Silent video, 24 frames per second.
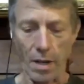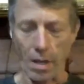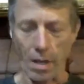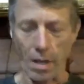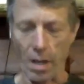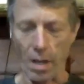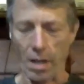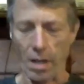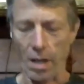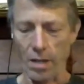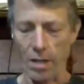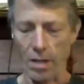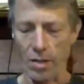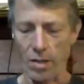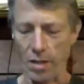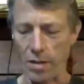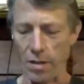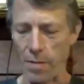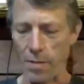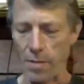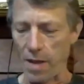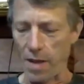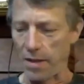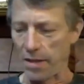a concert
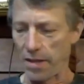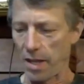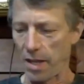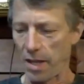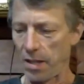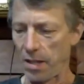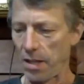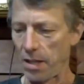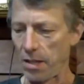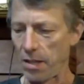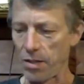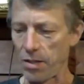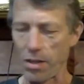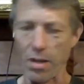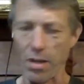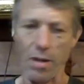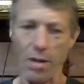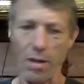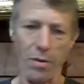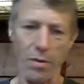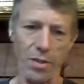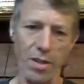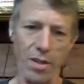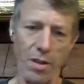about 10 years ago
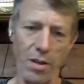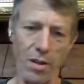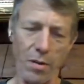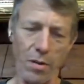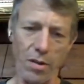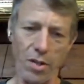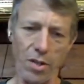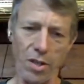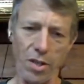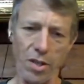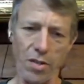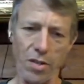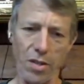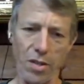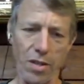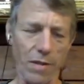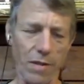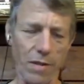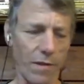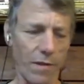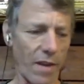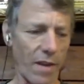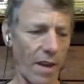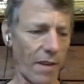or so, and just
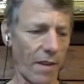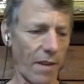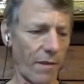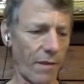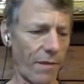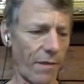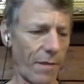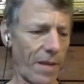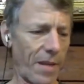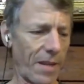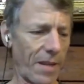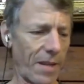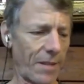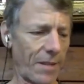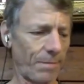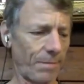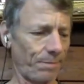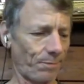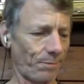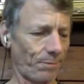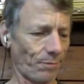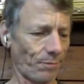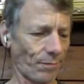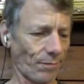have been
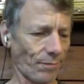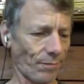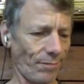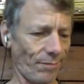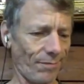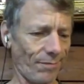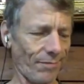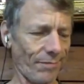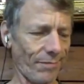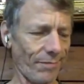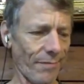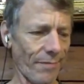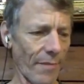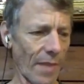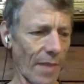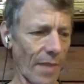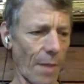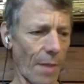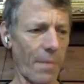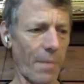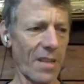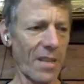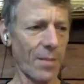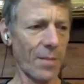
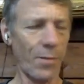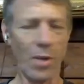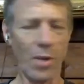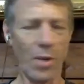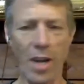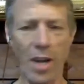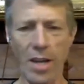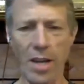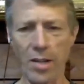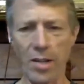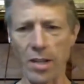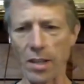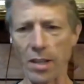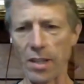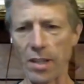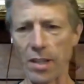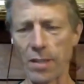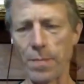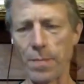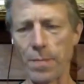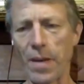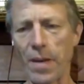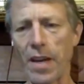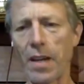mesmerized, at
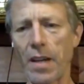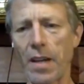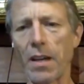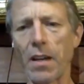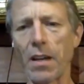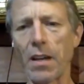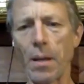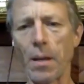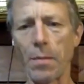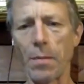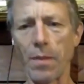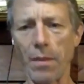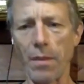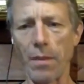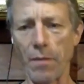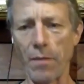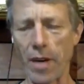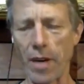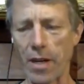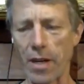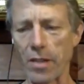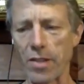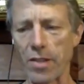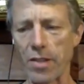least by a couple of the
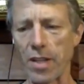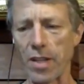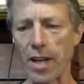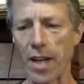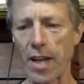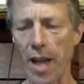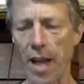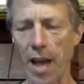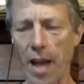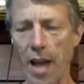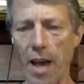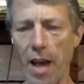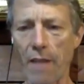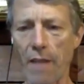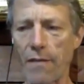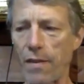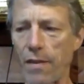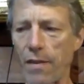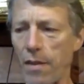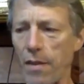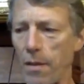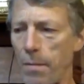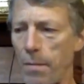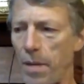records that I have,
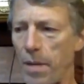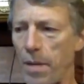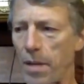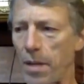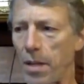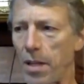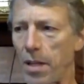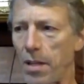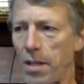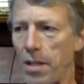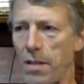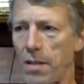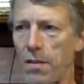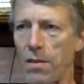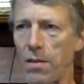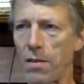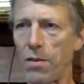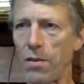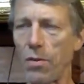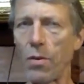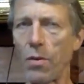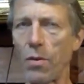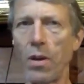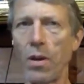the ability to